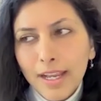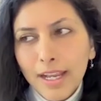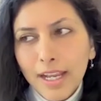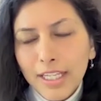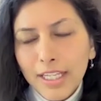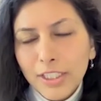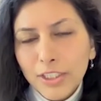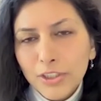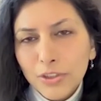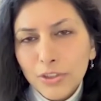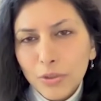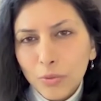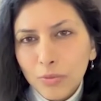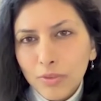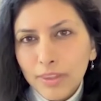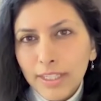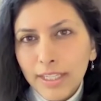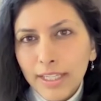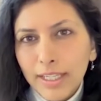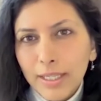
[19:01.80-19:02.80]
I
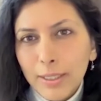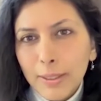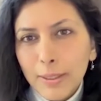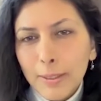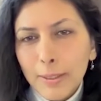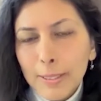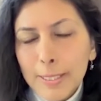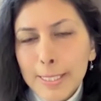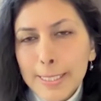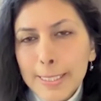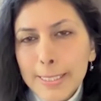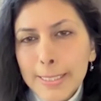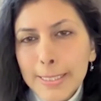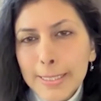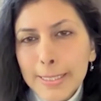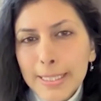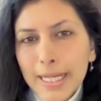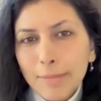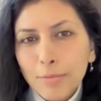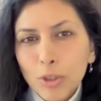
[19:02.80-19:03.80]
don't think
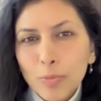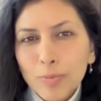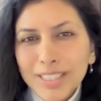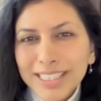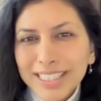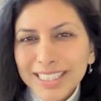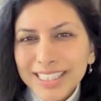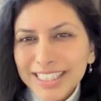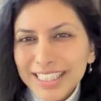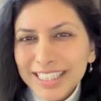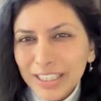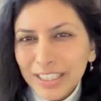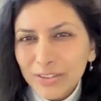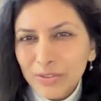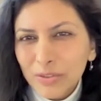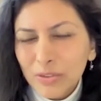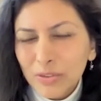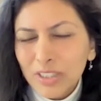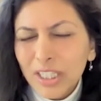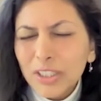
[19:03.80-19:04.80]
I'm going to be
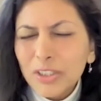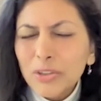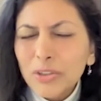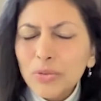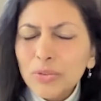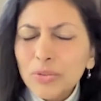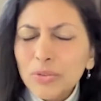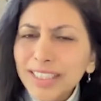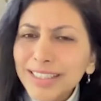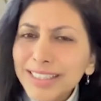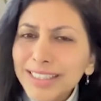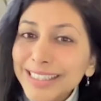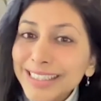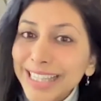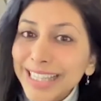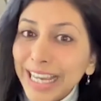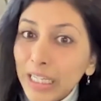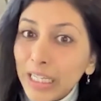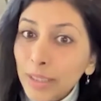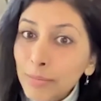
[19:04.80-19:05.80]
successful. I don't think the
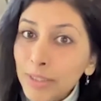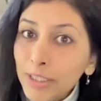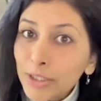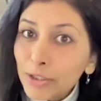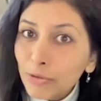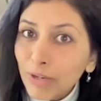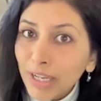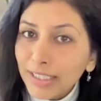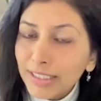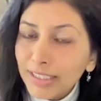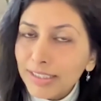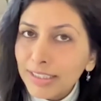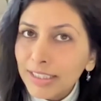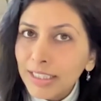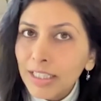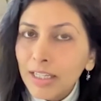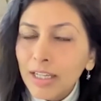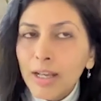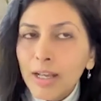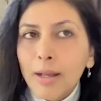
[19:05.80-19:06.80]
time is right.
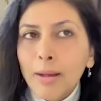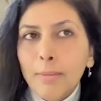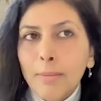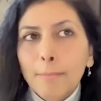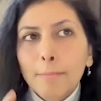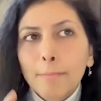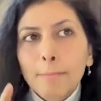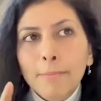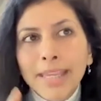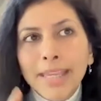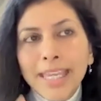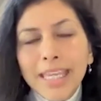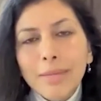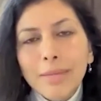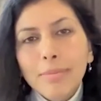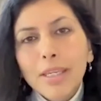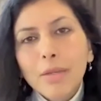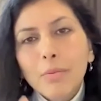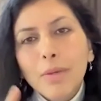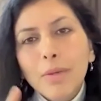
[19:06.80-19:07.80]

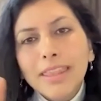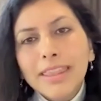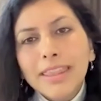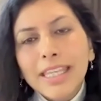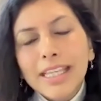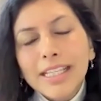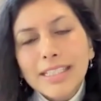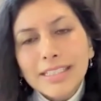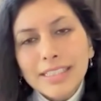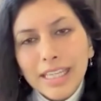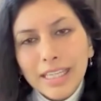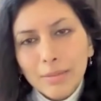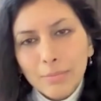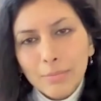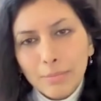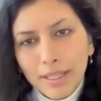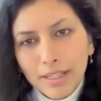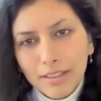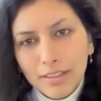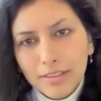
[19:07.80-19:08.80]
Maybe when things get
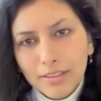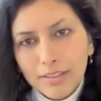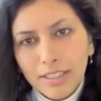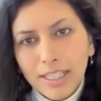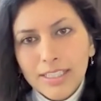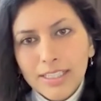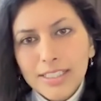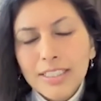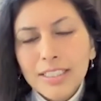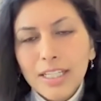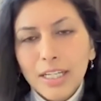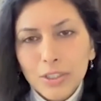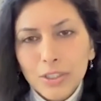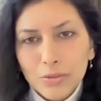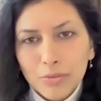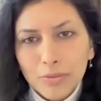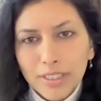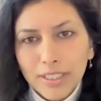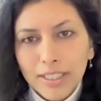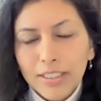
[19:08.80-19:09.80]
better, I'll start
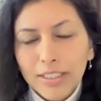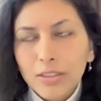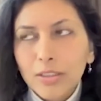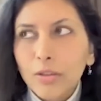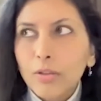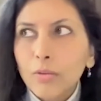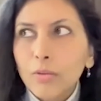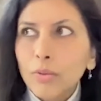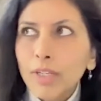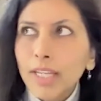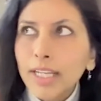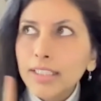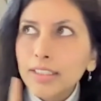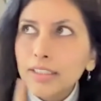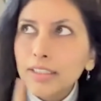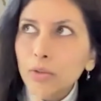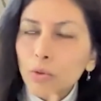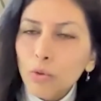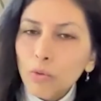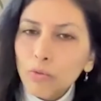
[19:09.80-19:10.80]
doing it. Let
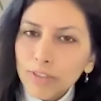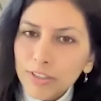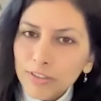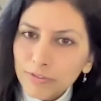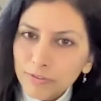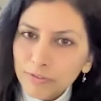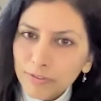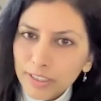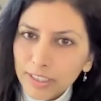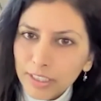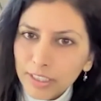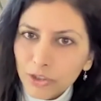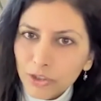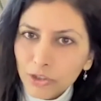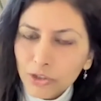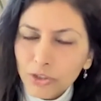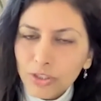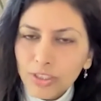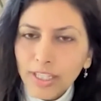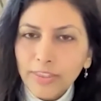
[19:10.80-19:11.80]
COVID
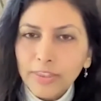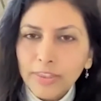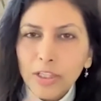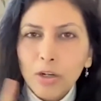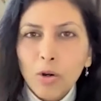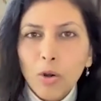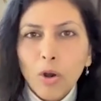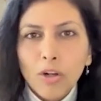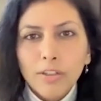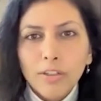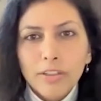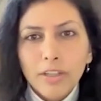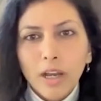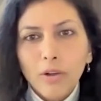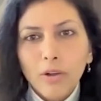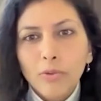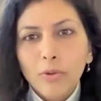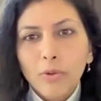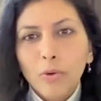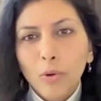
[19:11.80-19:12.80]
finish. Let the
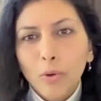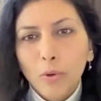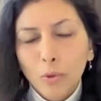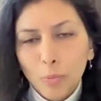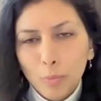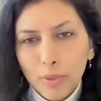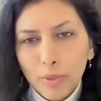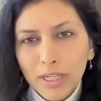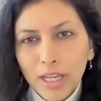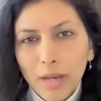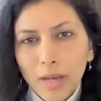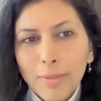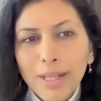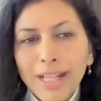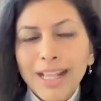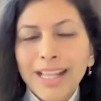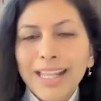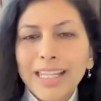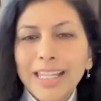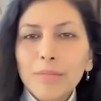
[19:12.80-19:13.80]
lockdown open up.
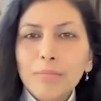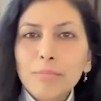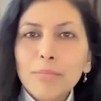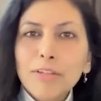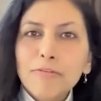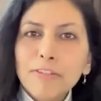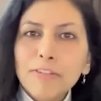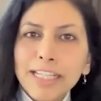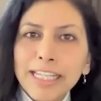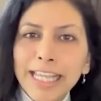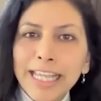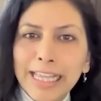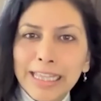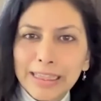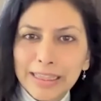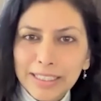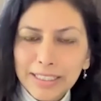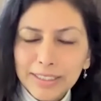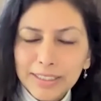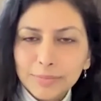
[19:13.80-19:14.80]
Let me feel
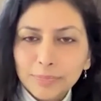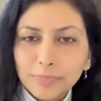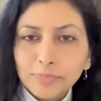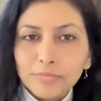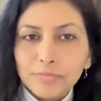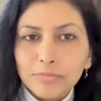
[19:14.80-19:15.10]
healthier.